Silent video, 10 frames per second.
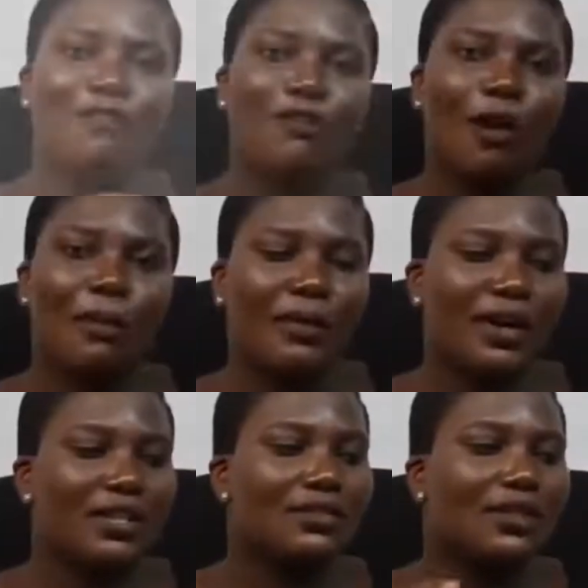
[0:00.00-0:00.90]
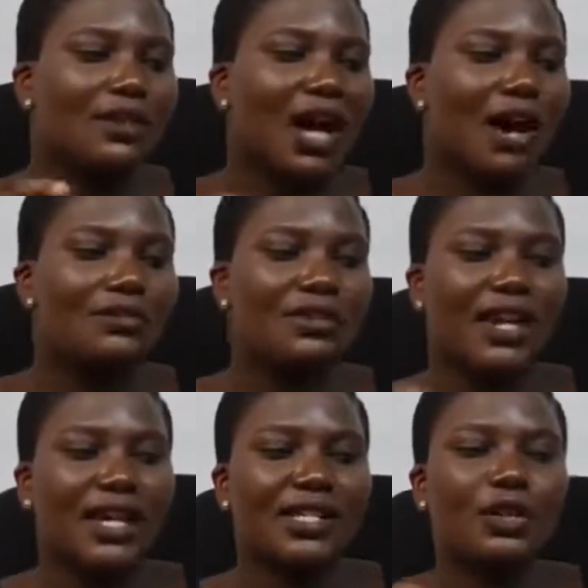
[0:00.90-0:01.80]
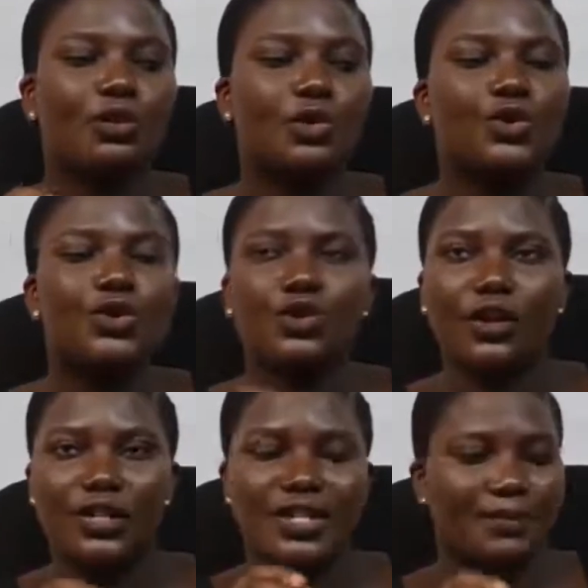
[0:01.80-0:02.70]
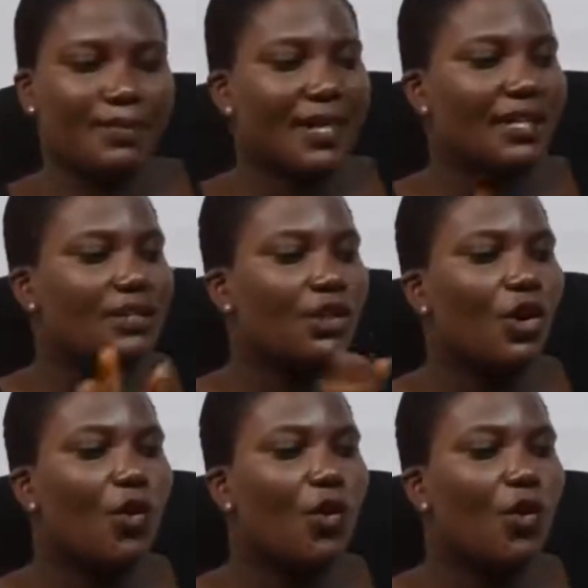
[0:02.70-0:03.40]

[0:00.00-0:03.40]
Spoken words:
4 points on how to get a good study space.